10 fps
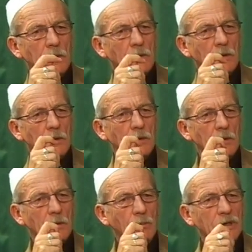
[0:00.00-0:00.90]

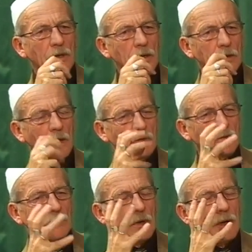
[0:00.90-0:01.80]
But as I
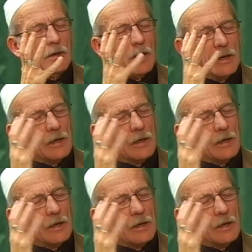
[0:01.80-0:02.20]
said, I